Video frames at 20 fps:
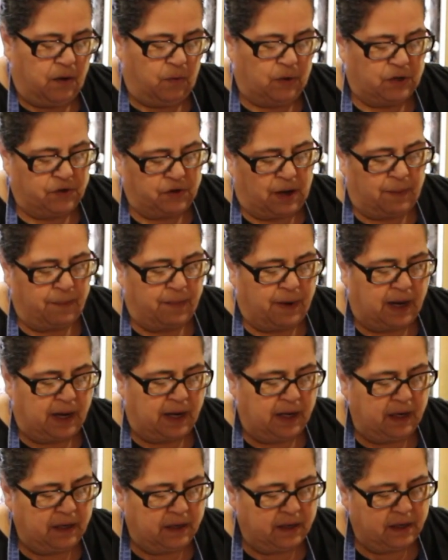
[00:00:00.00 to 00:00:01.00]
which I
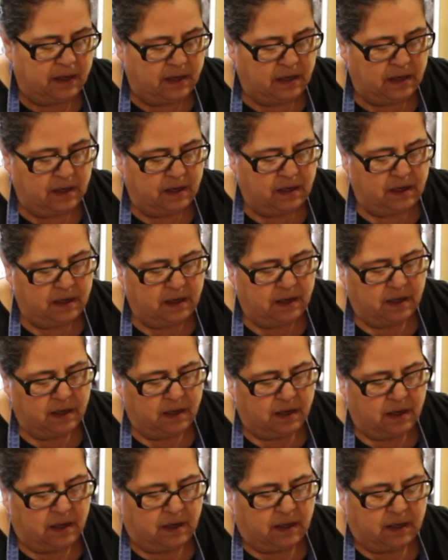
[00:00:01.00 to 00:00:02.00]
might,
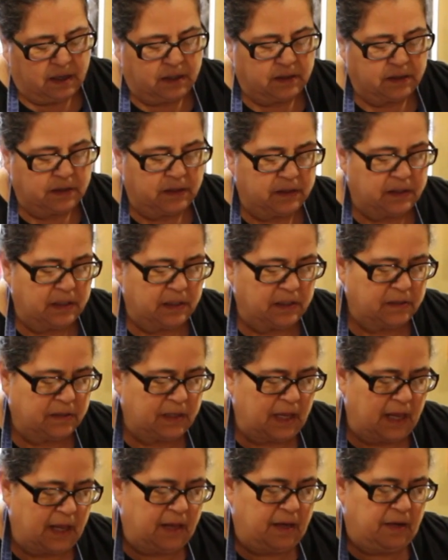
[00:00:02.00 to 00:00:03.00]
because it does
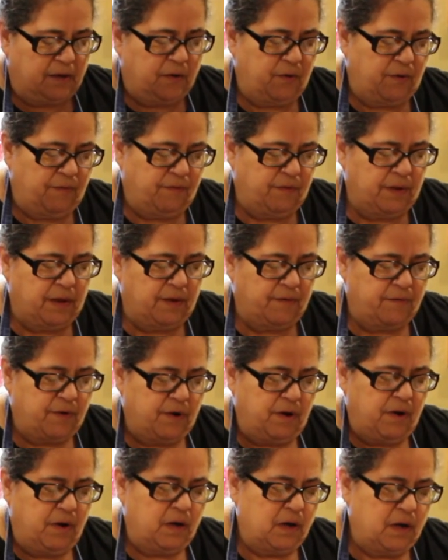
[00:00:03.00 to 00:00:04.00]
add good
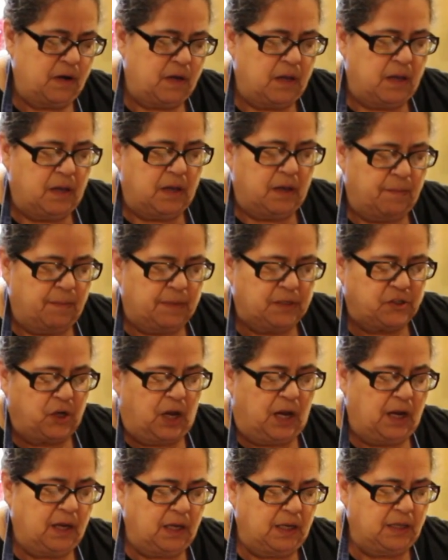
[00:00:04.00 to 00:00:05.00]
flavor.
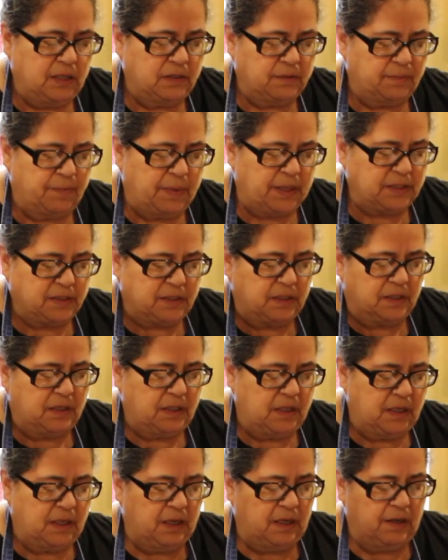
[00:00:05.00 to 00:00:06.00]
Machaca is
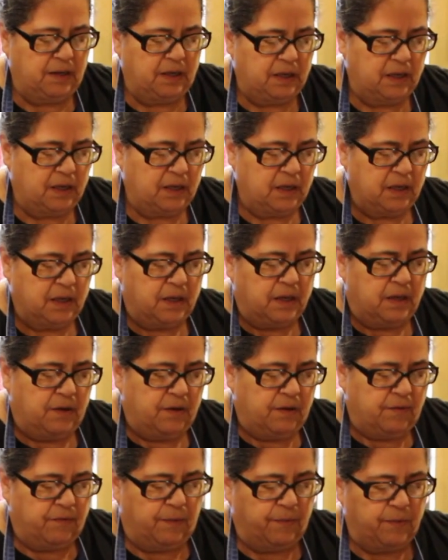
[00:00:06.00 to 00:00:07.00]
basically
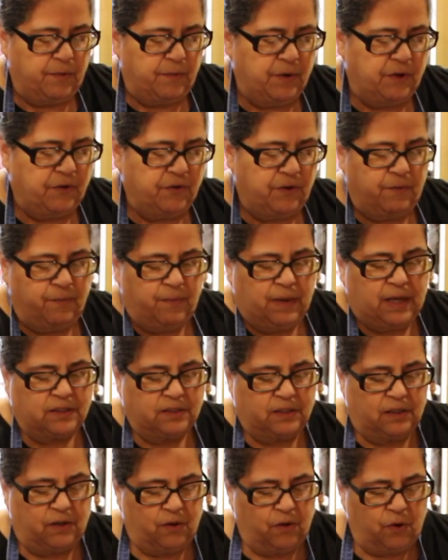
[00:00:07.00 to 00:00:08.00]
from the region of
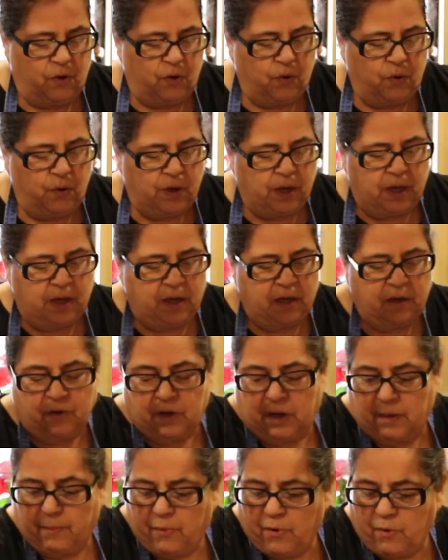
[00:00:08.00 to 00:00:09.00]
Mexico, and you
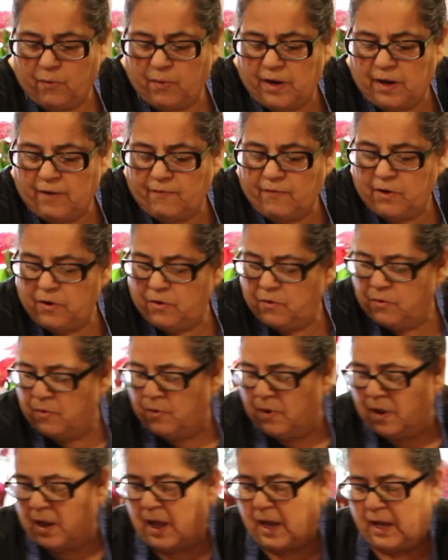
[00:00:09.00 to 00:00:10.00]
can put whatever
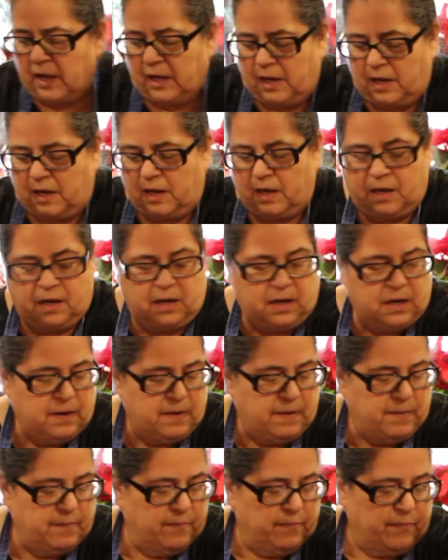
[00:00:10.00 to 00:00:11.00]
you like.
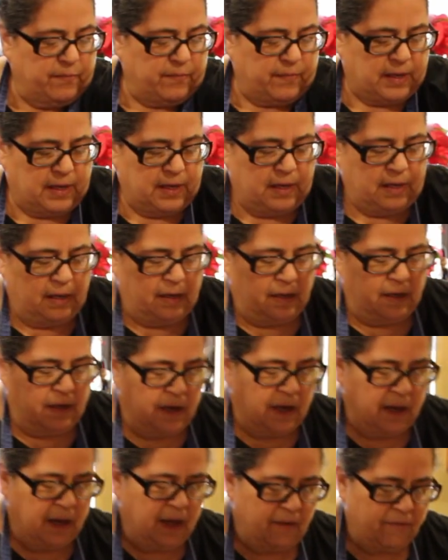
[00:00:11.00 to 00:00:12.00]
And
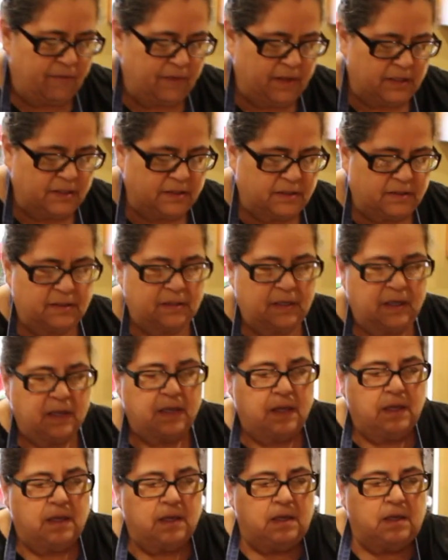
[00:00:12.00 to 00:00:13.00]
then I have
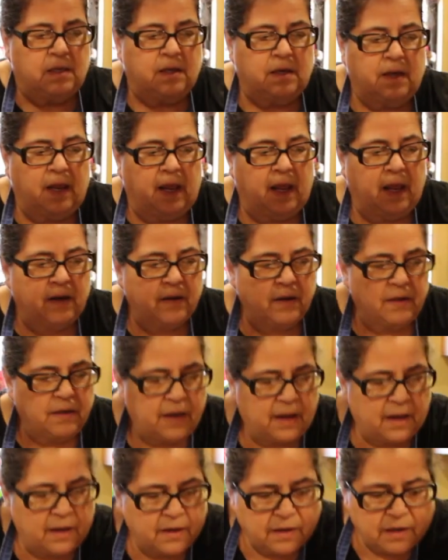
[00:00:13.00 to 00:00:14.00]
this handy
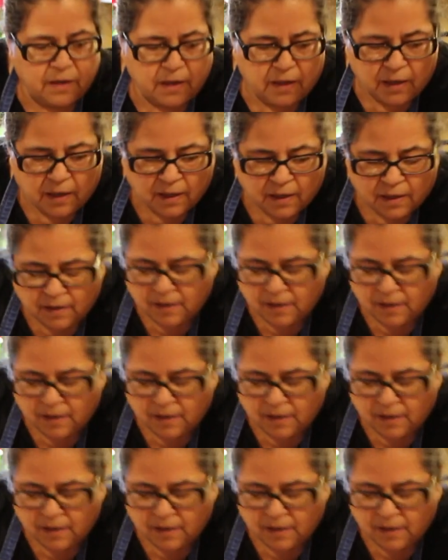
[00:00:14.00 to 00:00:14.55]
dandy.